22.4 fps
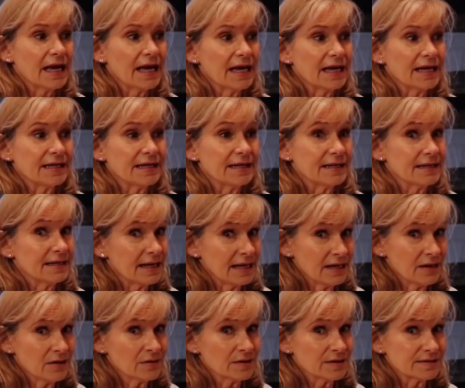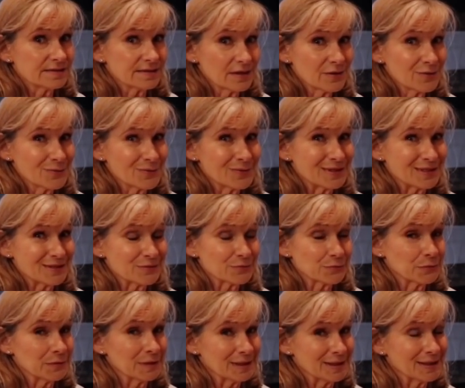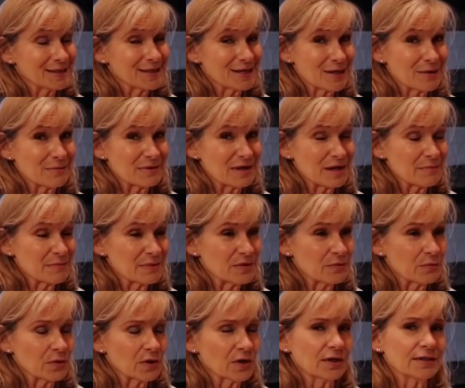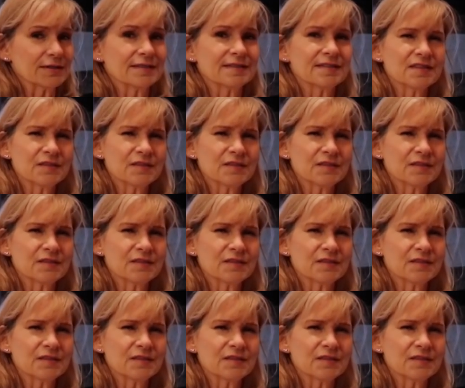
And now this other one is really coming up in the world,